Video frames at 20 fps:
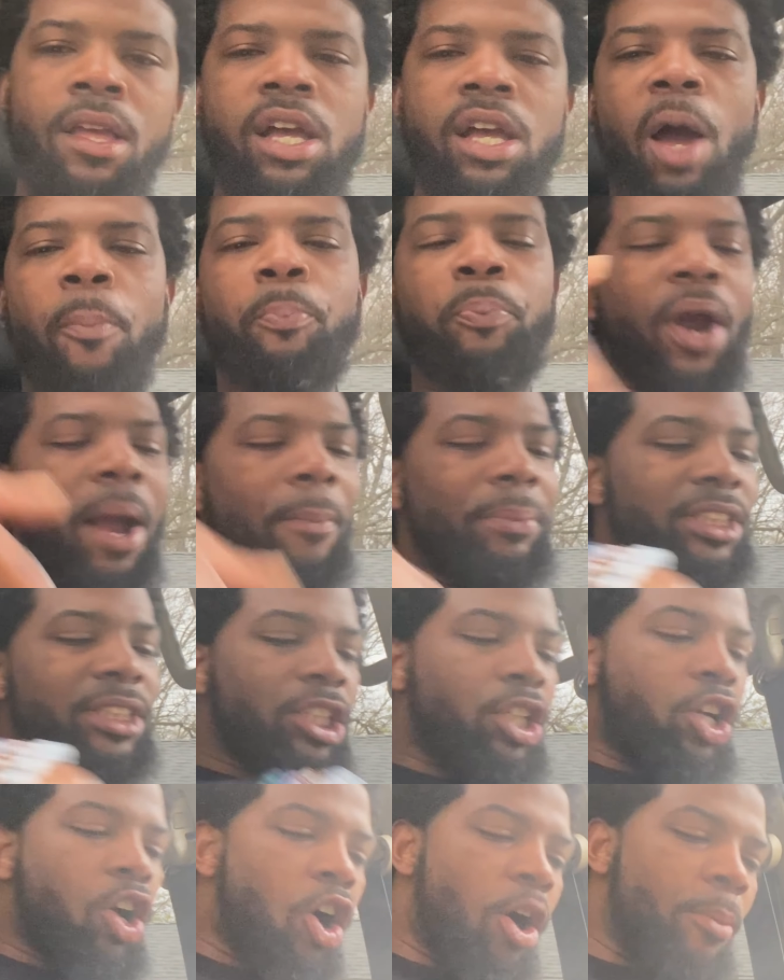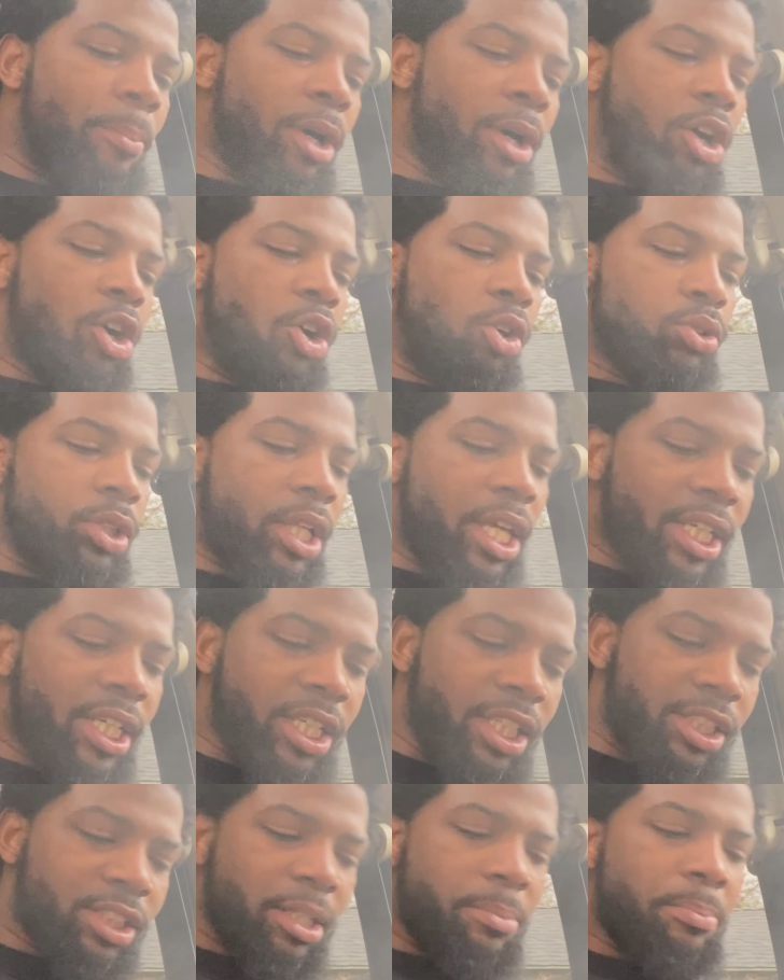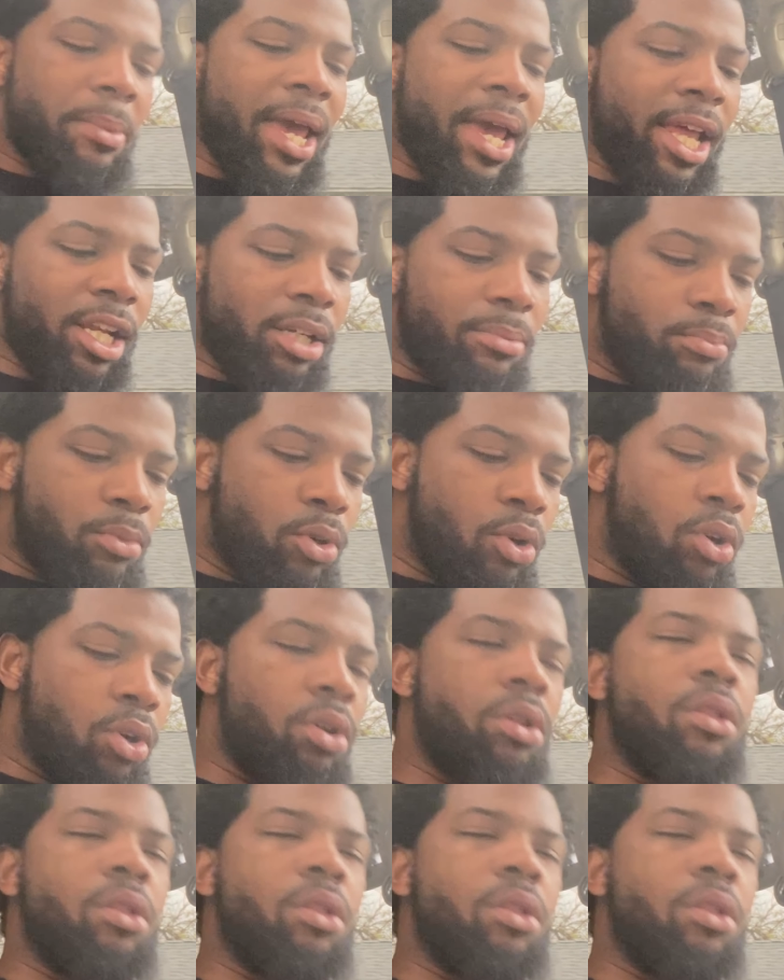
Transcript: I promise to call my own name cause it matter more.